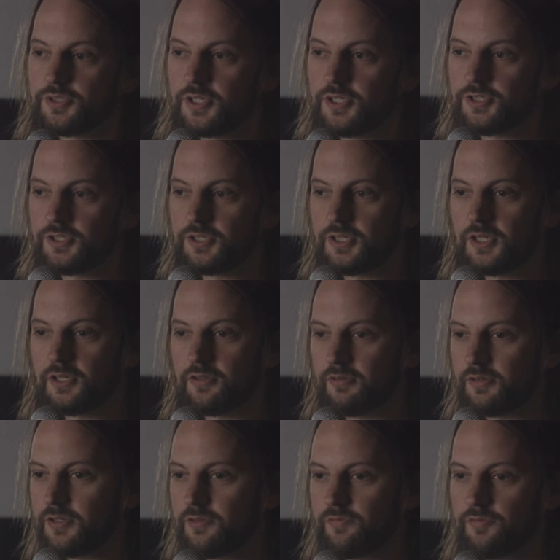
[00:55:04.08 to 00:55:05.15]
teaching at.
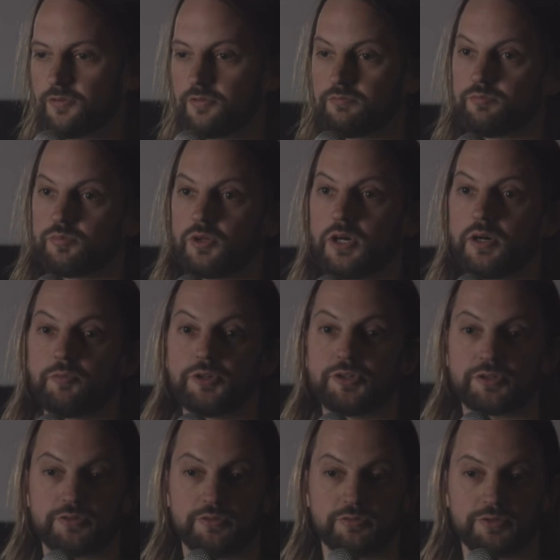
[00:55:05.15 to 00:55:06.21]
Like, if you're primary
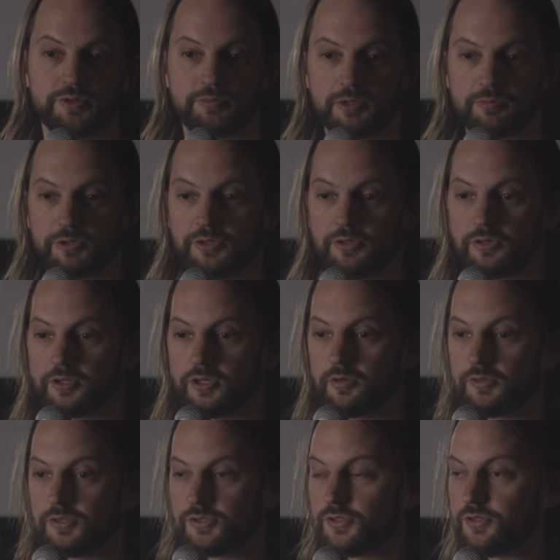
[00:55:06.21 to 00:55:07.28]
school, you're probably not
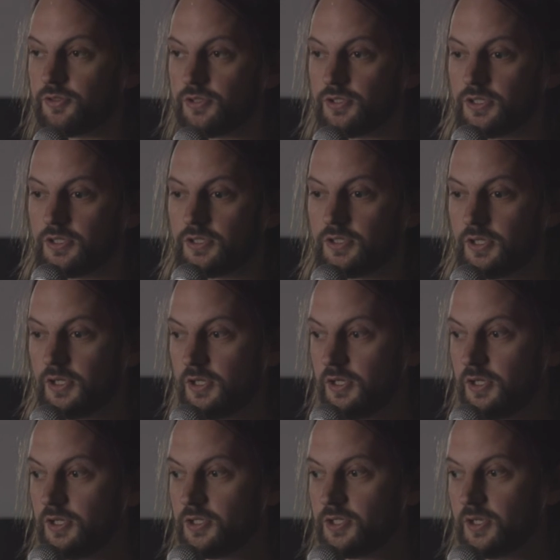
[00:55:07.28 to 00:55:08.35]
going to
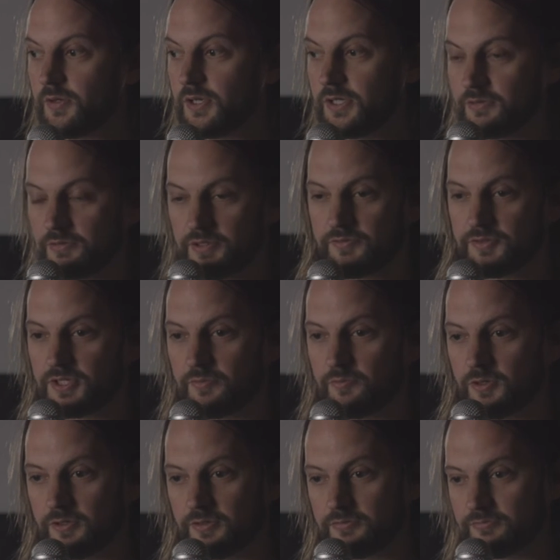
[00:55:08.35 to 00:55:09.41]
go out and give
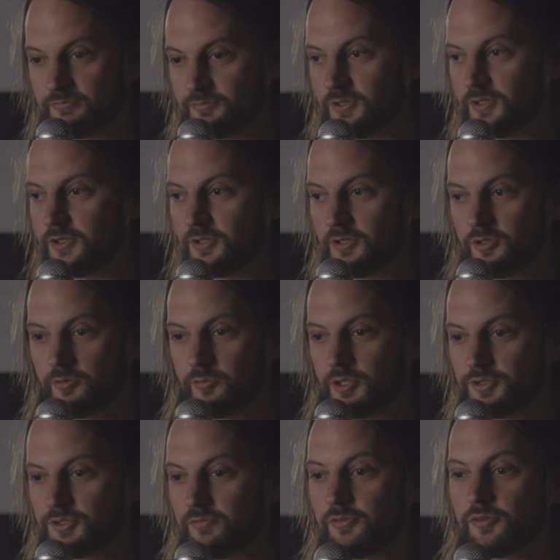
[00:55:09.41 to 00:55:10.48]
someone a whole
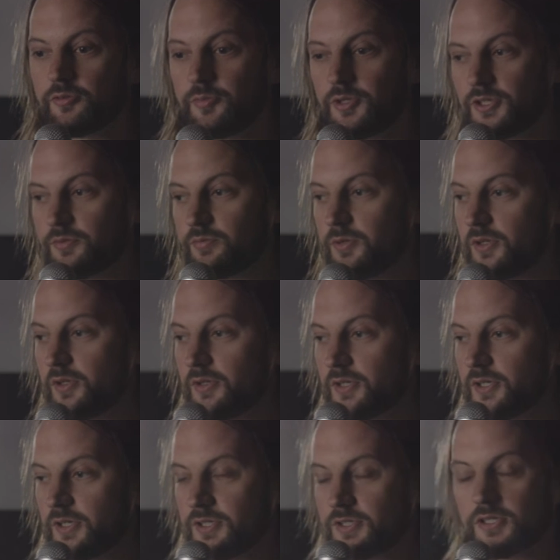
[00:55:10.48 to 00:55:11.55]
bunch of little bits where it
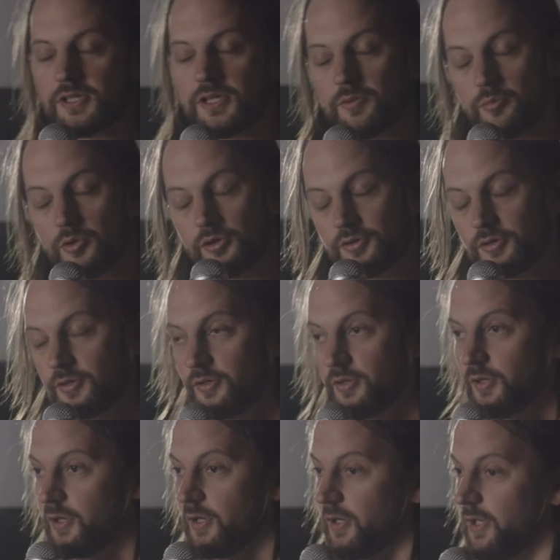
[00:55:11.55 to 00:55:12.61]
can easily get broken.
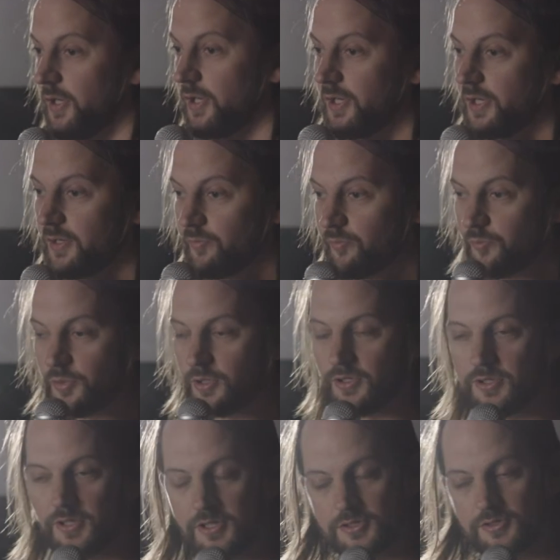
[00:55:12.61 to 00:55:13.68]

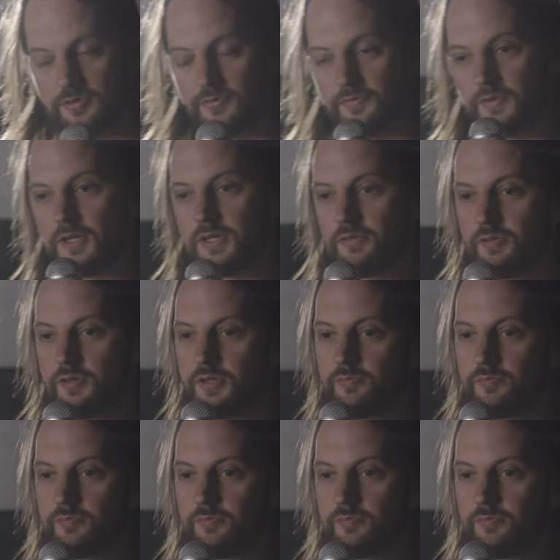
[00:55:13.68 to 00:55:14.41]
But yeah, sort of that